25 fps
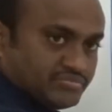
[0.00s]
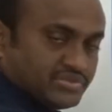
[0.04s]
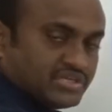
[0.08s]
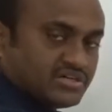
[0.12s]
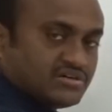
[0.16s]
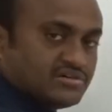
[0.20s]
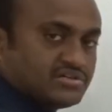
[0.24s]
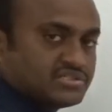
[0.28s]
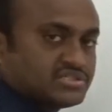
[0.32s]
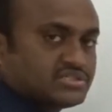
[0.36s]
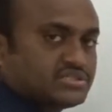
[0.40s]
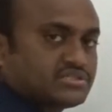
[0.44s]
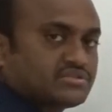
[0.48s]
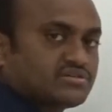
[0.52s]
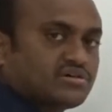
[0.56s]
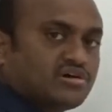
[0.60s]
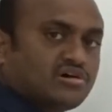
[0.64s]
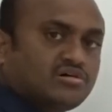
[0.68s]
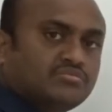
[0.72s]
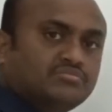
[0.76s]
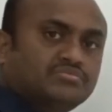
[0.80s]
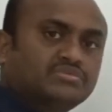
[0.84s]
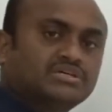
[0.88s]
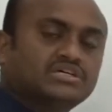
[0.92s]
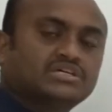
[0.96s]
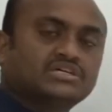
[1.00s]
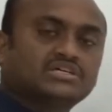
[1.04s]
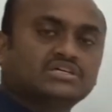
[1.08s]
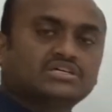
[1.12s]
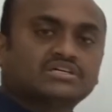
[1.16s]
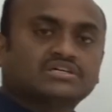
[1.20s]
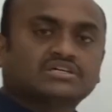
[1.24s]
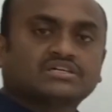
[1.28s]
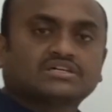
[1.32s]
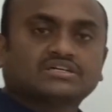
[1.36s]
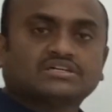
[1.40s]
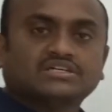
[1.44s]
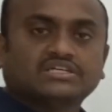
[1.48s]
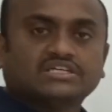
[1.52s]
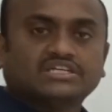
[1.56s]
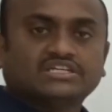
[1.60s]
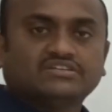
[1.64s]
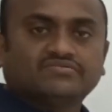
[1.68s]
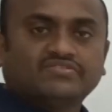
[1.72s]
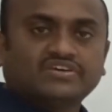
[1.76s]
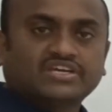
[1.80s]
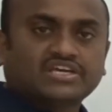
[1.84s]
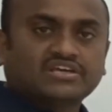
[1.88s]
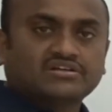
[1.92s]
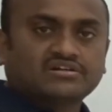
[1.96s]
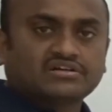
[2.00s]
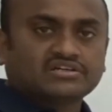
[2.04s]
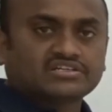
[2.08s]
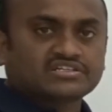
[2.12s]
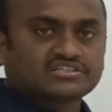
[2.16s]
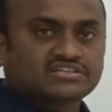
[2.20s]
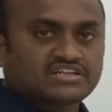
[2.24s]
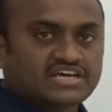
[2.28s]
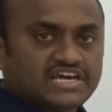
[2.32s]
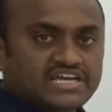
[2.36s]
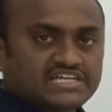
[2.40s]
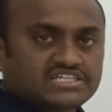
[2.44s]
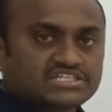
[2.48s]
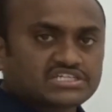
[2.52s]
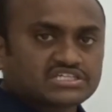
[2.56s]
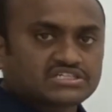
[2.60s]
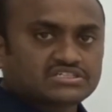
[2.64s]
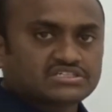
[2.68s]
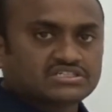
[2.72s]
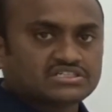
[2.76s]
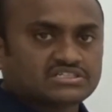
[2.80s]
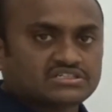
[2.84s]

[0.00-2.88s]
because ROM, if we cannot write,